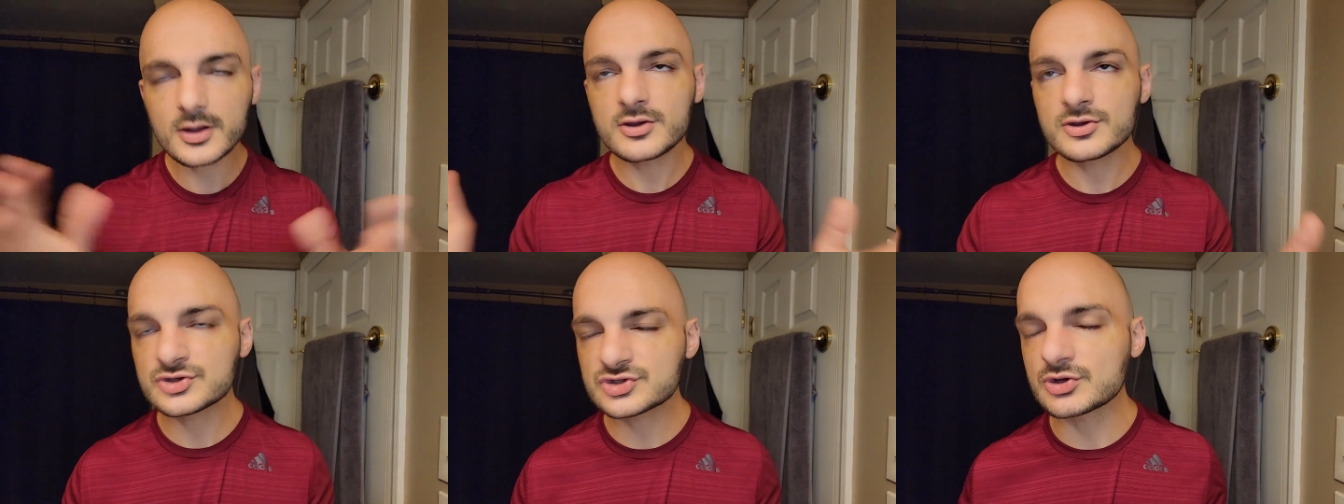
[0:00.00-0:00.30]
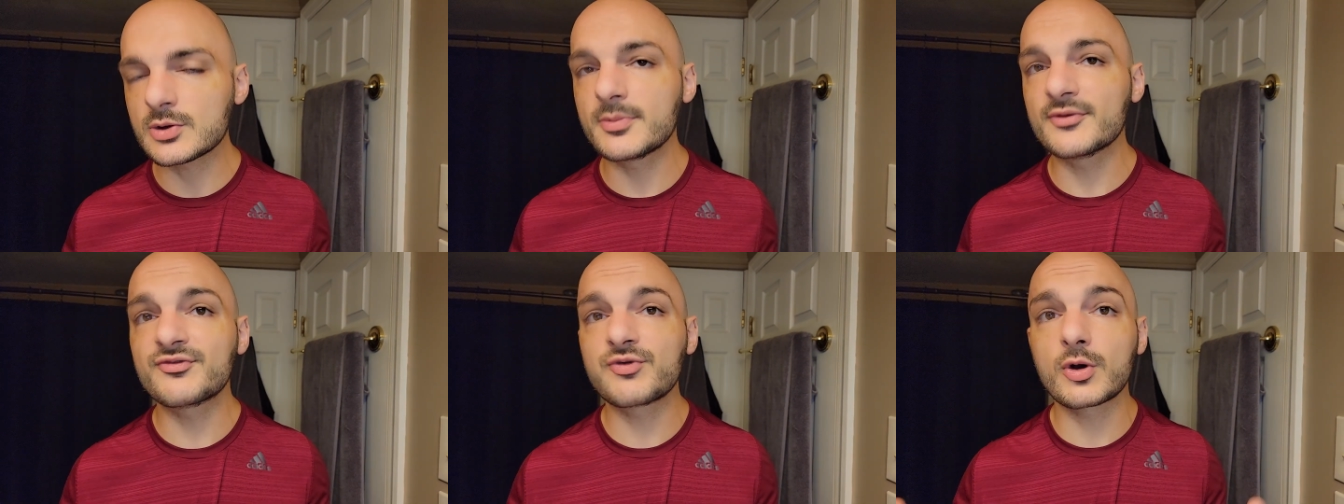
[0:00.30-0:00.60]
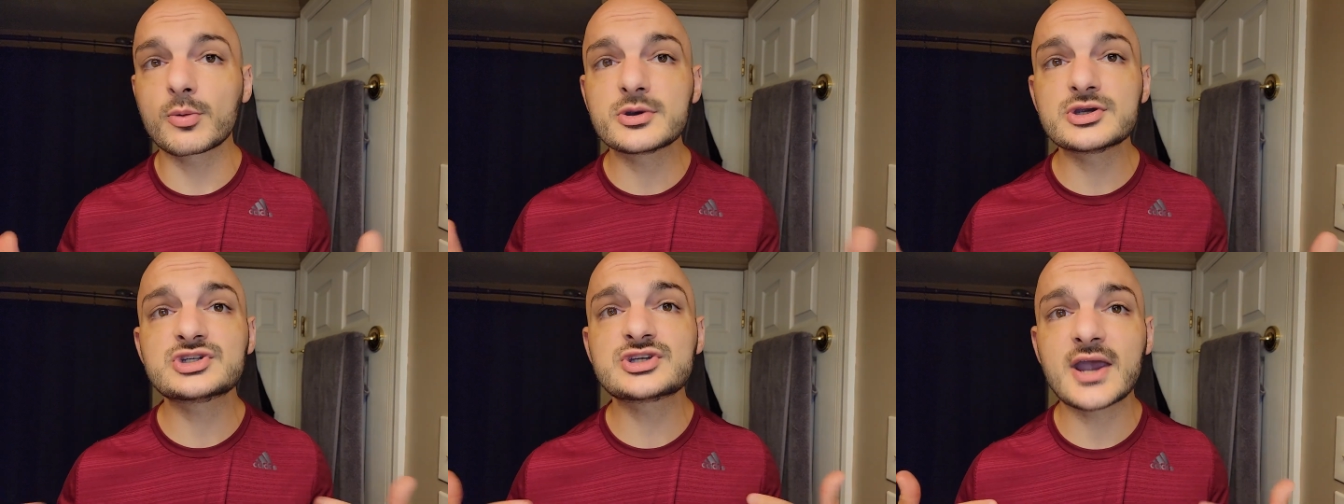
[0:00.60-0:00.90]
so
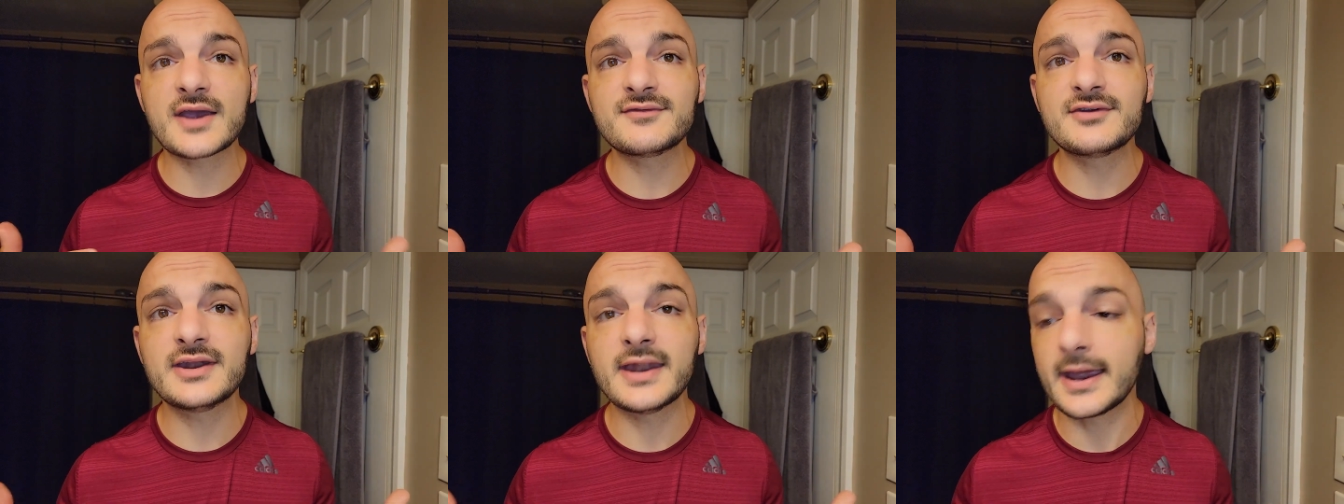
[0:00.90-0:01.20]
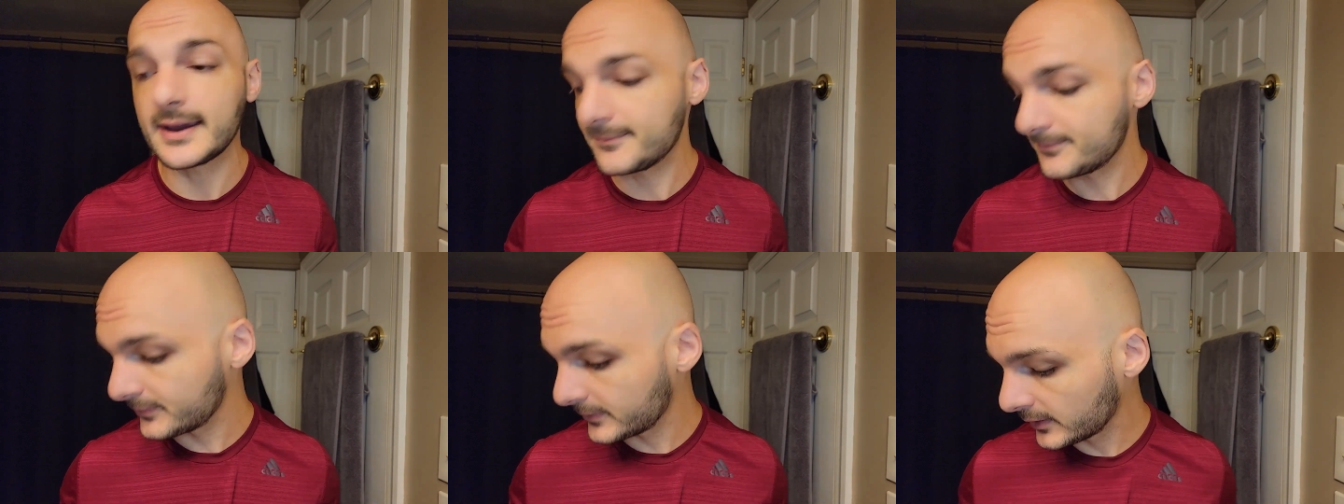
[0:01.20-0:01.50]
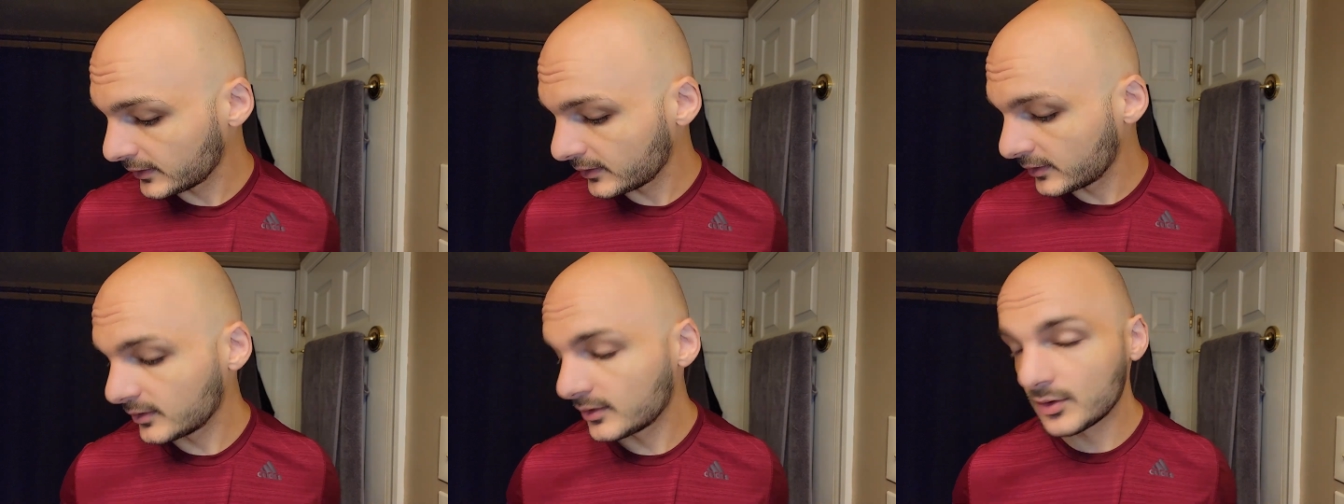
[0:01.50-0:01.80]
before we shave today,
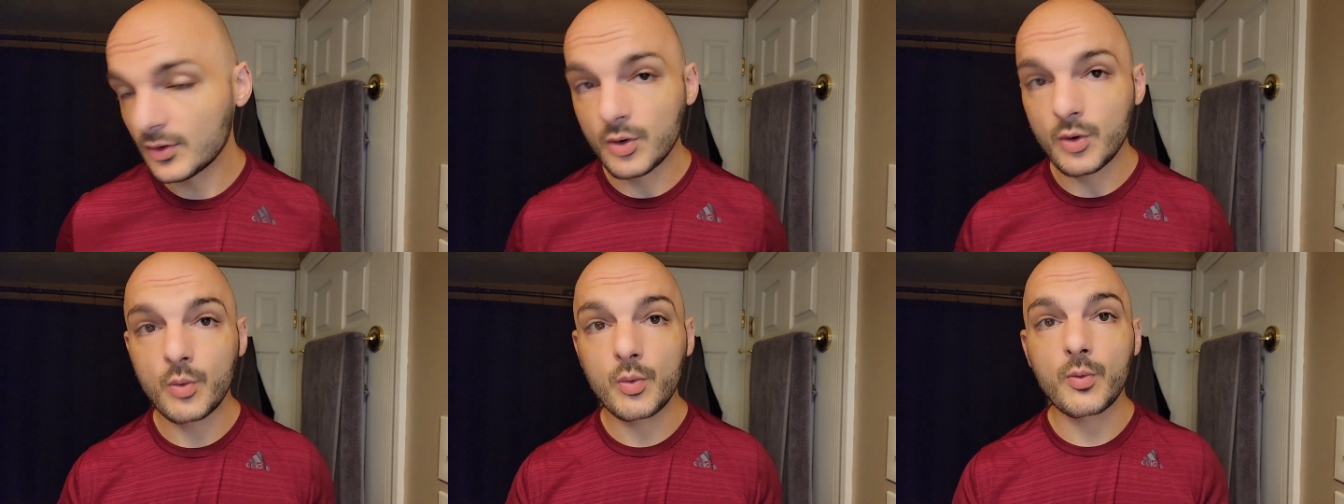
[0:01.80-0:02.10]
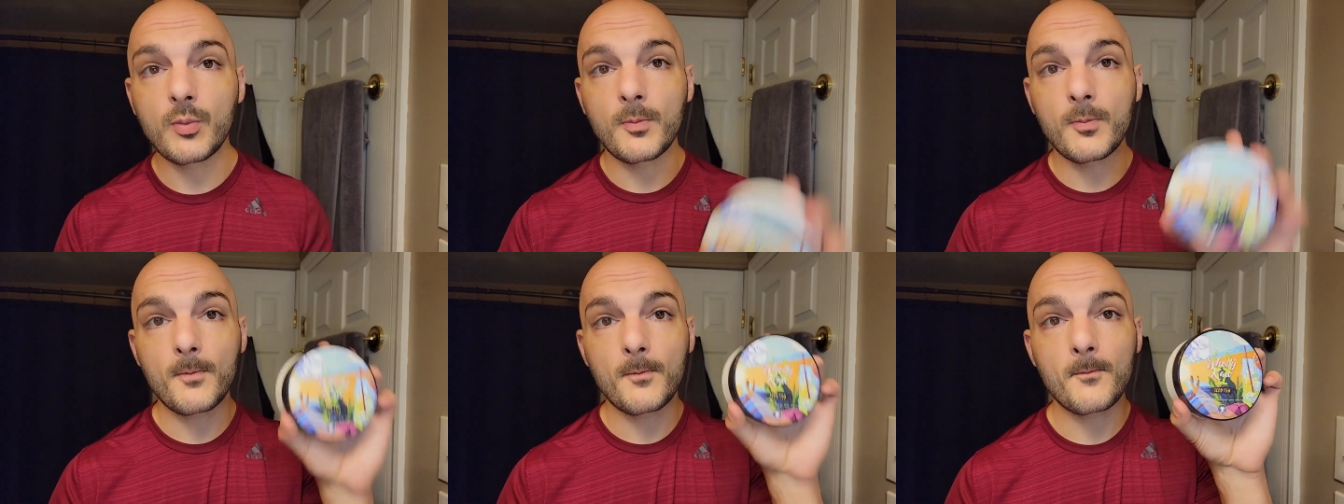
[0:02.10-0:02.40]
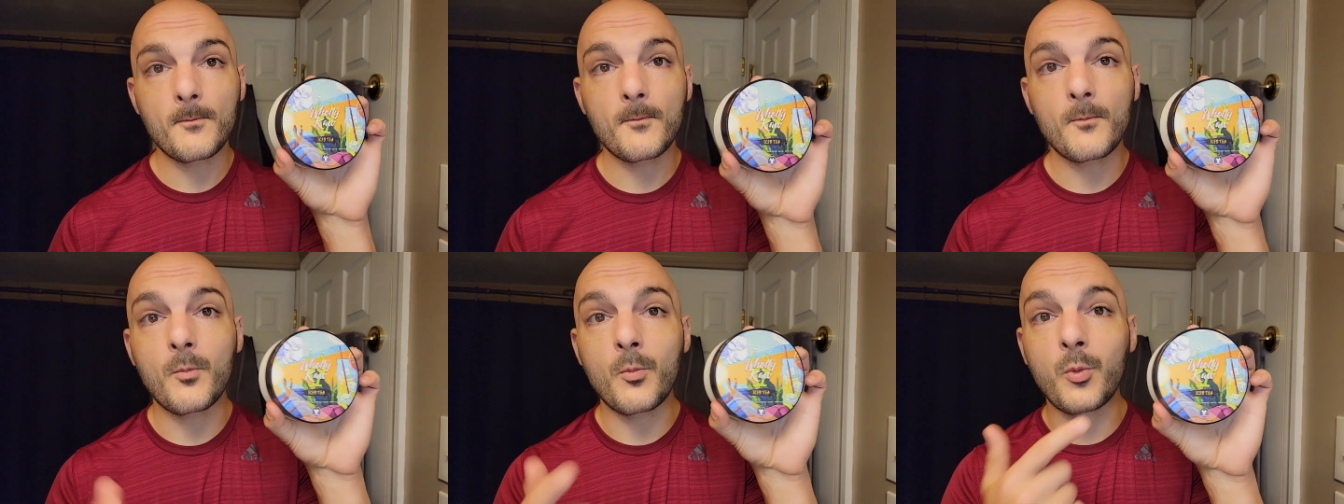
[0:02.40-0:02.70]

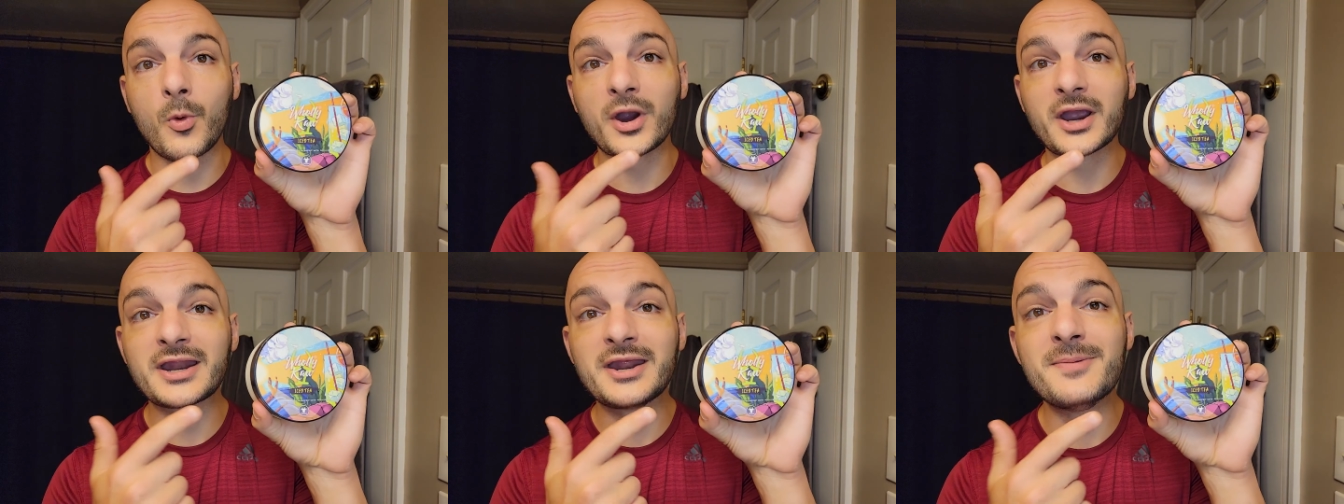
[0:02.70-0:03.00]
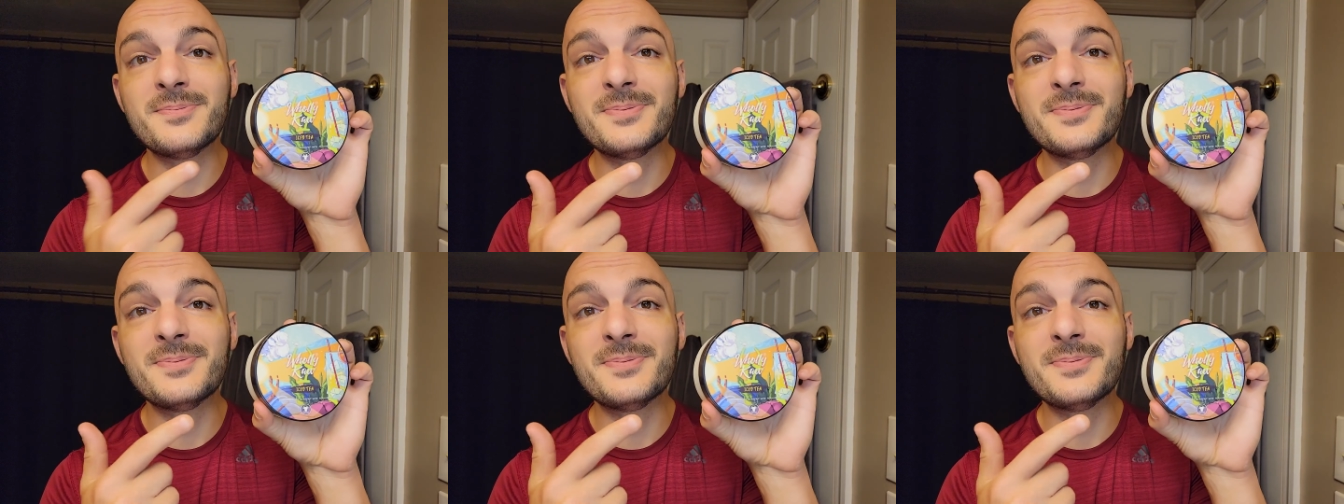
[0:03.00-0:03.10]
we're going